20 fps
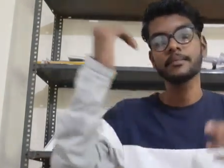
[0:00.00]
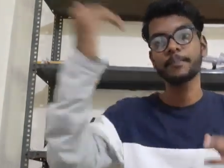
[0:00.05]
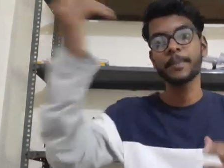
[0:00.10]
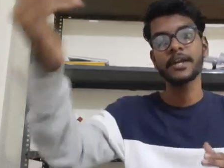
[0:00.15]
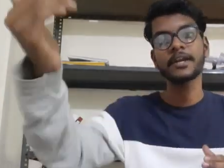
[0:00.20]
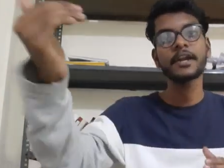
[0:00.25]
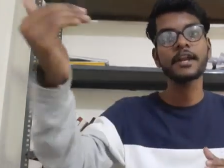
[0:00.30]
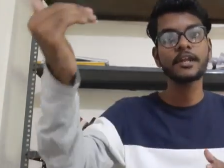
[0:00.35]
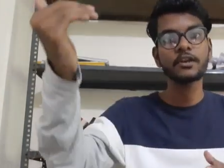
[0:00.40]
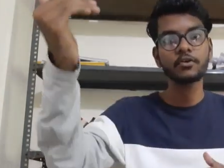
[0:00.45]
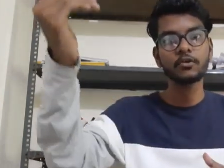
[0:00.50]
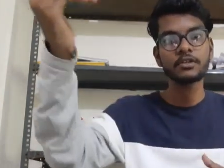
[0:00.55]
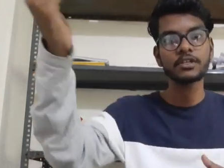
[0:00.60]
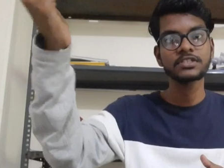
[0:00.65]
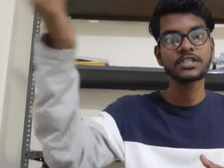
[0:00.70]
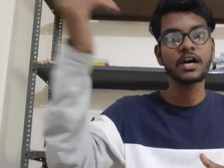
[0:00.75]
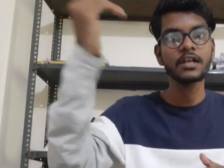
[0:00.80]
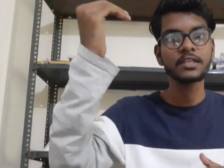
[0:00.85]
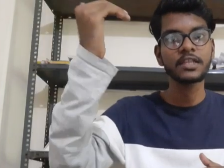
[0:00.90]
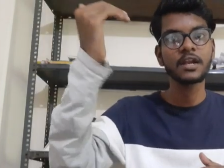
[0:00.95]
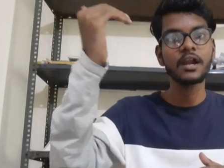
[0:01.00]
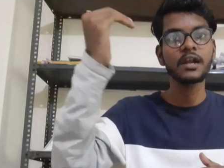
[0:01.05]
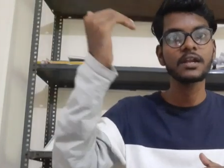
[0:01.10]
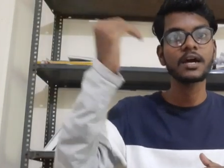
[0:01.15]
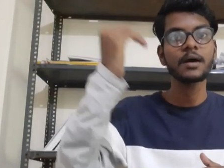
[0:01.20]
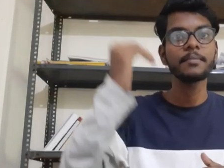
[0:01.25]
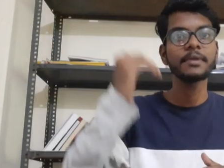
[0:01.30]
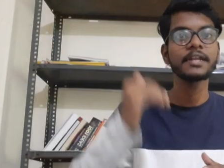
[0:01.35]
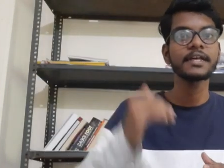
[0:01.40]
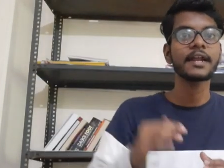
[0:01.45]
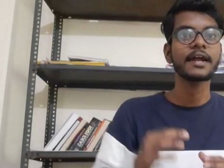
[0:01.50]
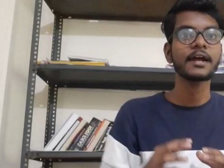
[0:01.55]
pertaining to the Shantilal Committee